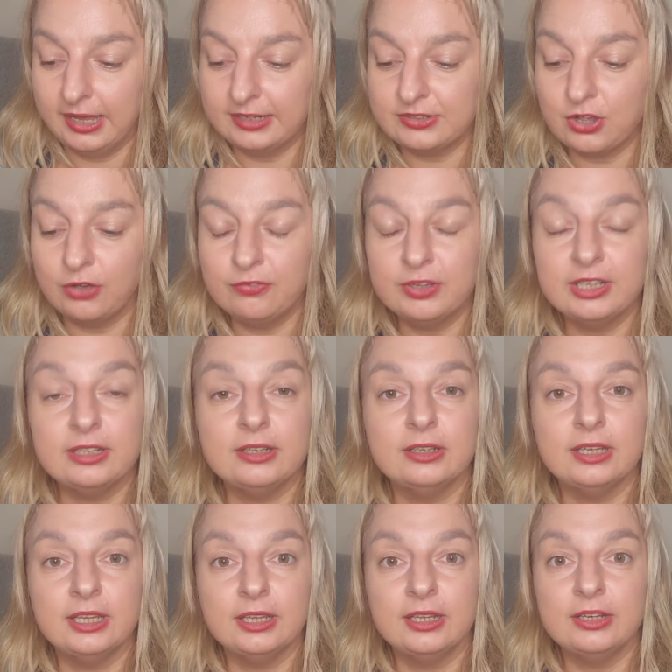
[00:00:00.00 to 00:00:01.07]
It's of, it,
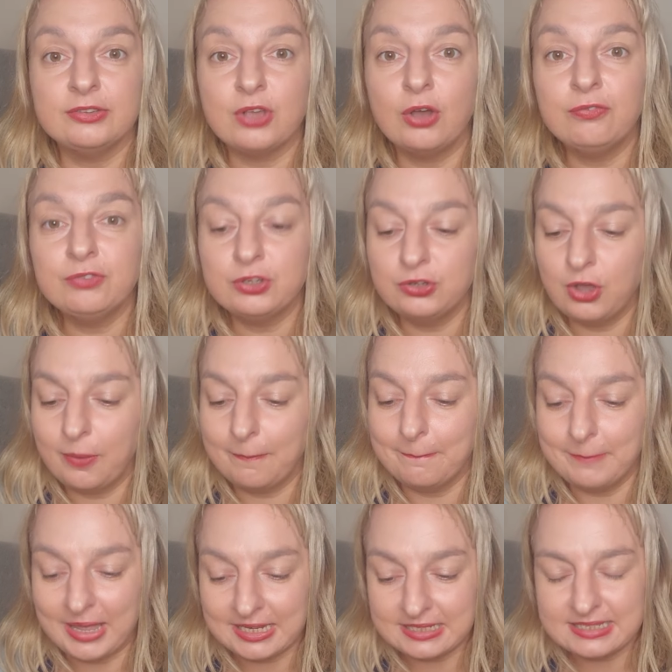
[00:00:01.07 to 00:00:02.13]
it is often not
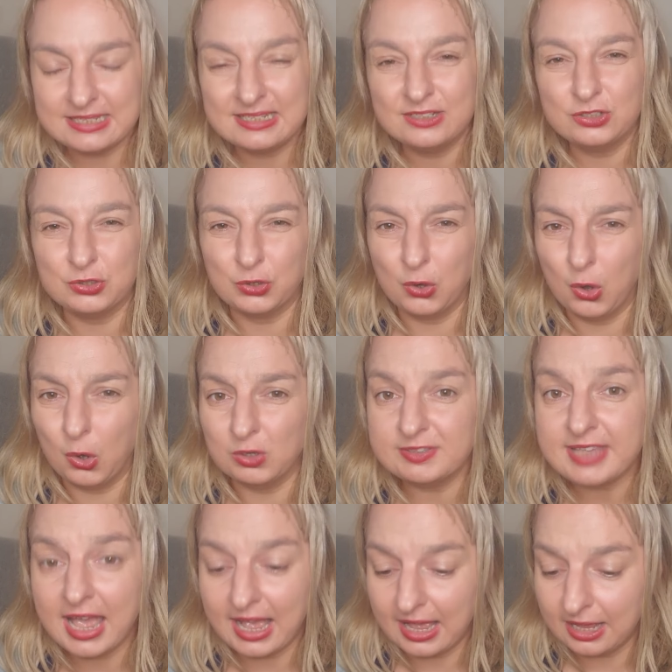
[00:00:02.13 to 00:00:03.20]
meant to
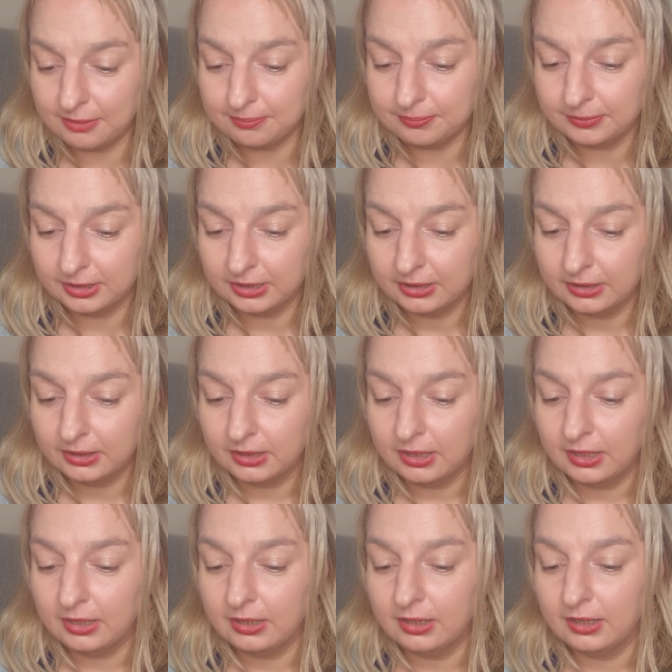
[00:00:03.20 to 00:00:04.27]
cause harm
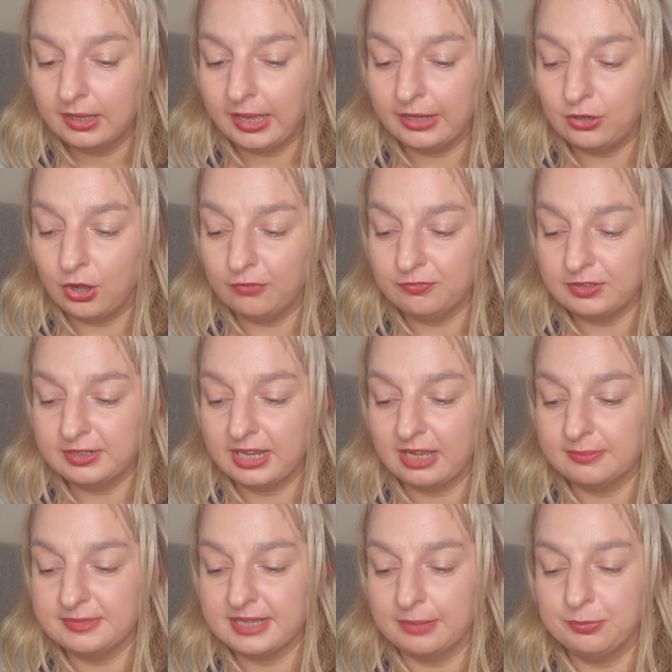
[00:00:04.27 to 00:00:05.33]
and often
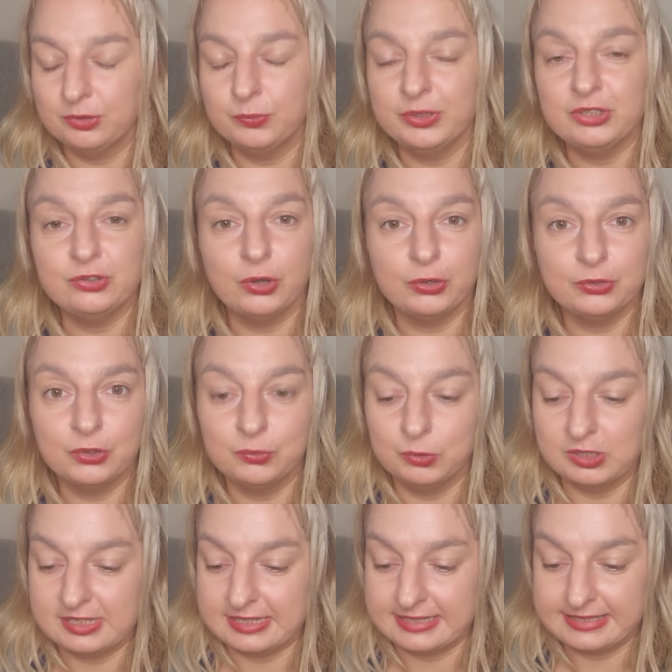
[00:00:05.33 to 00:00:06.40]
comes up when we don't know
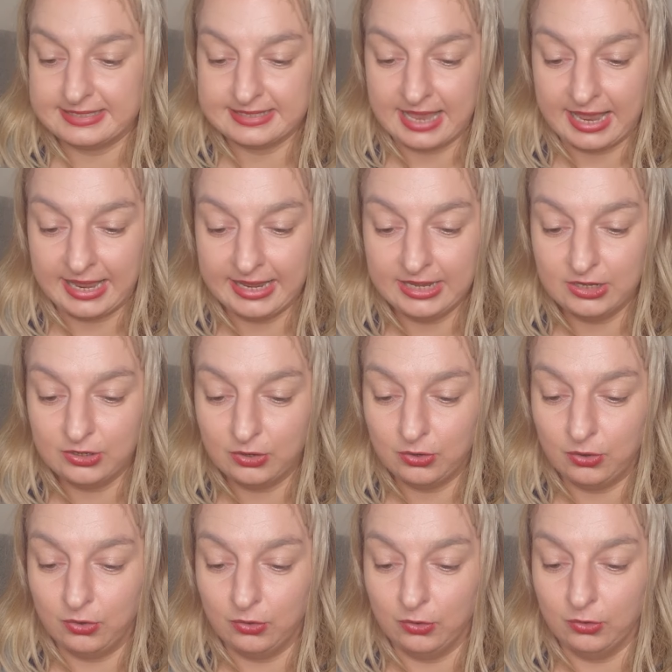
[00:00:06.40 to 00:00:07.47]
what to say
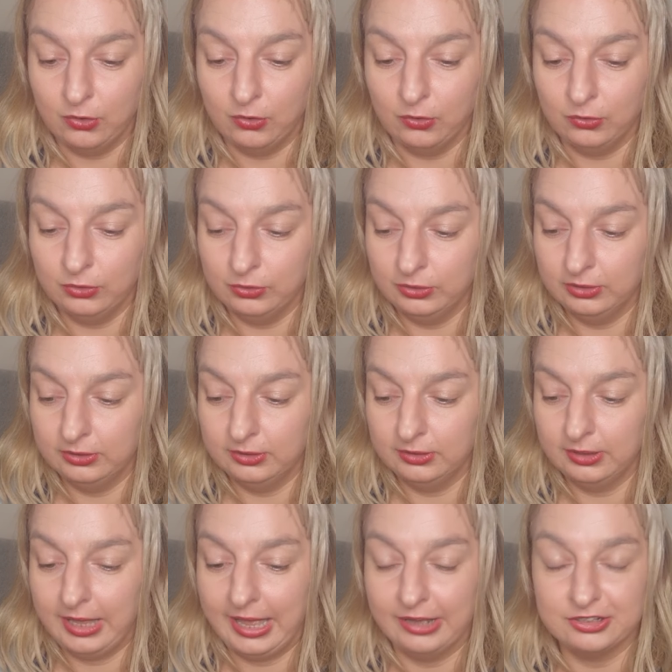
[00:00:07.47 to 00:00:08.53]
or
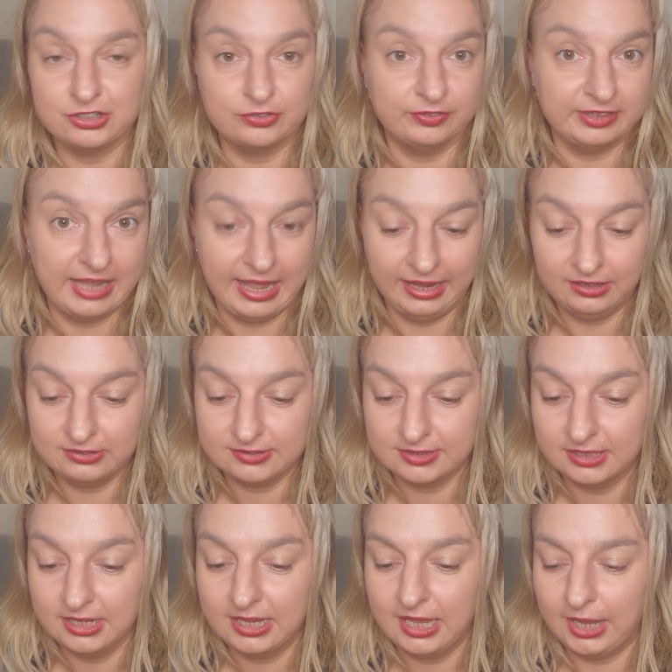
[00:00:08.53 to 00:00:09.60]
how to
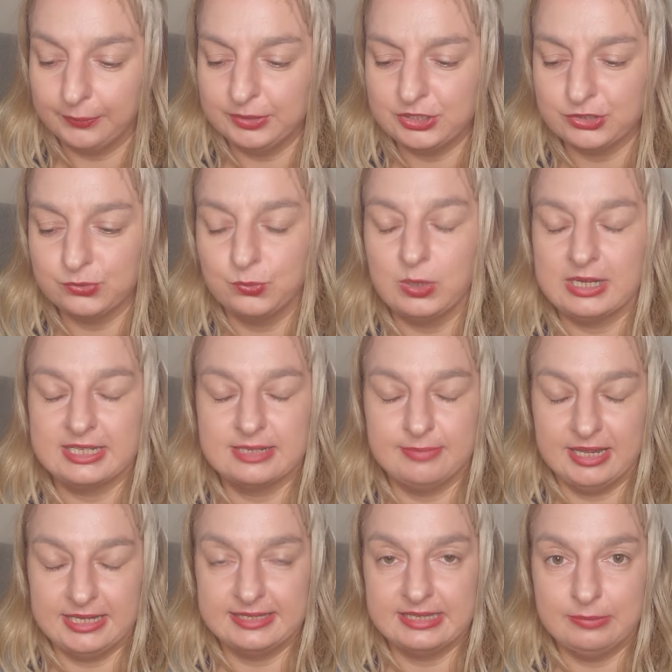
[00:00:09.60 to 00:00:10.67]
react, and we just want
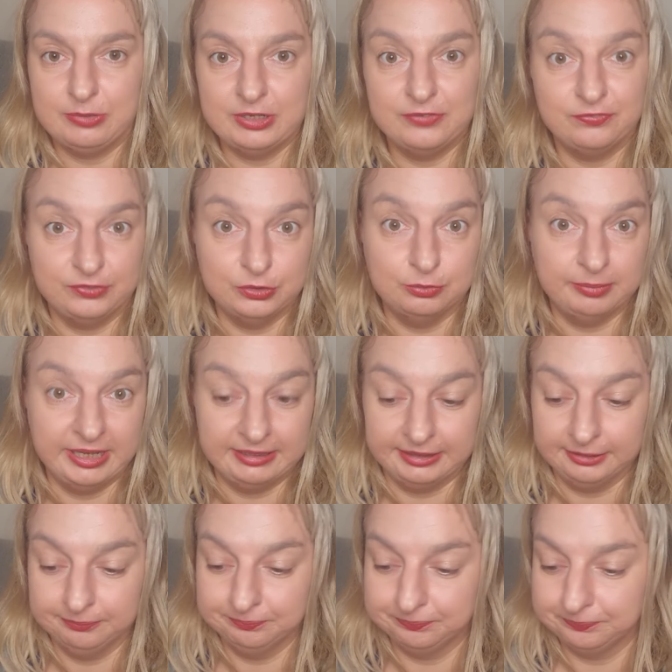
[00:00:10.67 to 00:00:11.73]
to make someone feel
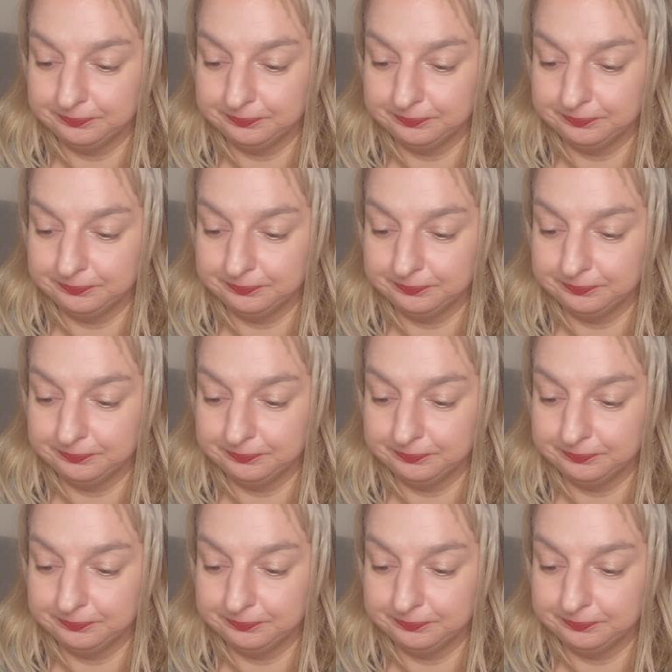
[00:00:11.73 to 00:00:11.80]
better.